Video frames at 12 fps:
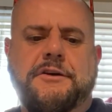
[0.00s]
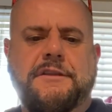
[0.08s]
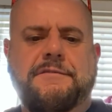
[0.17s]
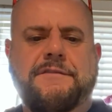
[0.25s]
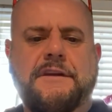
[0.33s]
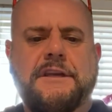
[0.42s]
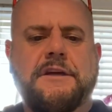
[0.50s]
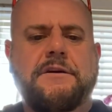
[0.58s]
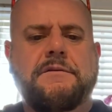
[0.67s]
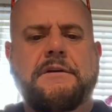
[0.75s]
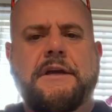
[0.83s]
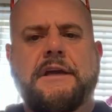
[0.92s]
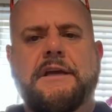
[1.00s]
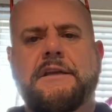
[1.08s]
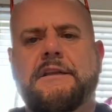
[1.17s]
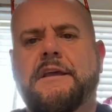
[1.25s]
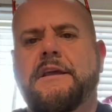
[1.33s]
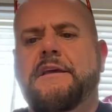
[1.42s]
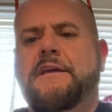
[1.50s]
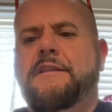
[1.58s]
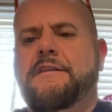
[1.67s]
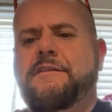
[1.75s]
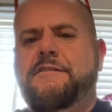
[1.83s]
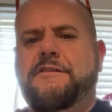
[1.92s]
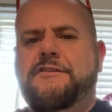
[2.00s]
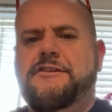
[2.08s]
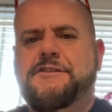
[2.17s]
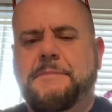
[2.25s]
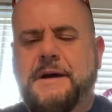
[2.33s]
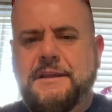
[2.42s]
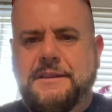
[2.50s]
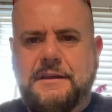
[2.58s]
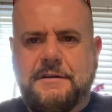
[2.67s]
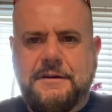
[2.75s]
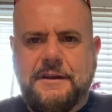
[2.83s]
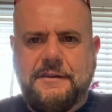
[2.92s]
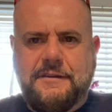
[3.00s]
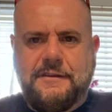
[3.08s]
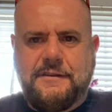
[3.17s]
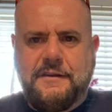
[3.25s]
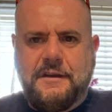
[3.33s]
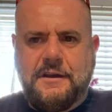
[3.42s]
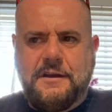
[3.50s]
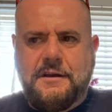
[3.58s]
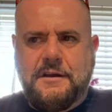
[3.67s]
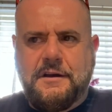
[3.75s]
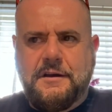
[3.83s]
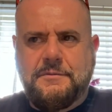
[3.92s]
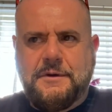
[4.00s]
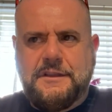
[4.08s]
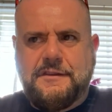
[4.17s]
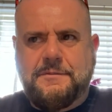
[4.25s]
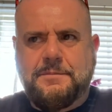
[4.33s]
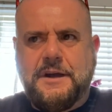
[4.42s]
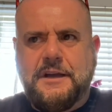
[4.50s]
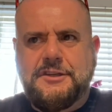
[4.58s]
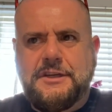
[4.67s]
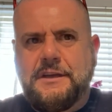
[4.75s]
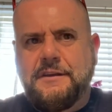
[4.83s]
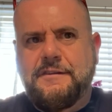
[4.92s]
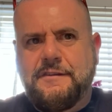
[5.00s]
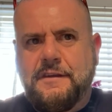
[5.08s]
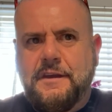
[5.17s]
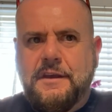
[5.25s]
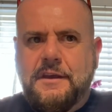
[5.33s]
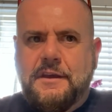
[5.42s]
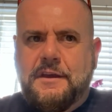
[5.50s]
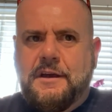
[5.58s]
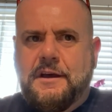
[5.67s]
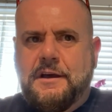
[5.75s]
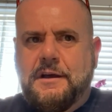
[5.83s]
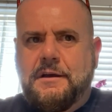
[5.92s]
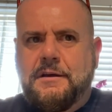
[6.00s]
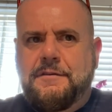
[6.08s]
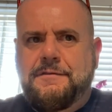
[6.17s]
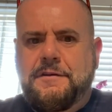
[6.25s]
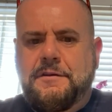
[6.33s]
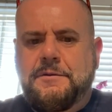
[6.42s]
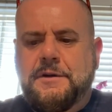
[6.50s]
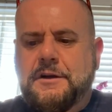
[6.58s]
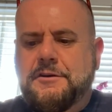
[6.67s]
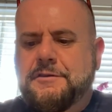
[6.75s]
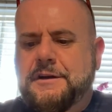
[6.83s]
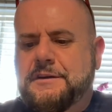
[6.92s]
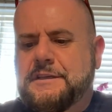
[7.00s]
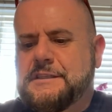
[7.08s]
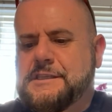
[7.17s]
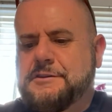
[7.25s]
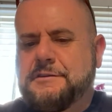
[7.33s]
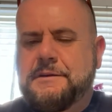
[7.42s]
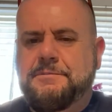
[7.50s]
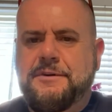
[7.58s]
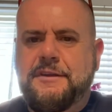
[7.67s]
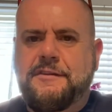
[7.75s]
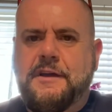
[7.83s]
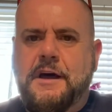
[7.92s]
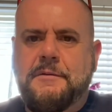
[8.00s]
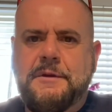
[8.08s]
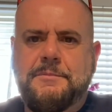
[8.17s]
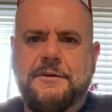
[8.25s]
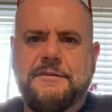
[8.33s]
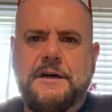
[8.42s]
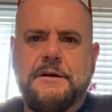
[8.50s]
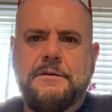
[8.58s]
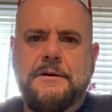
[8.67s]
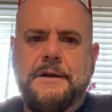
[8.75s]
the video, and these are just my theories on what splash is. If you agree or disagree, please comment below.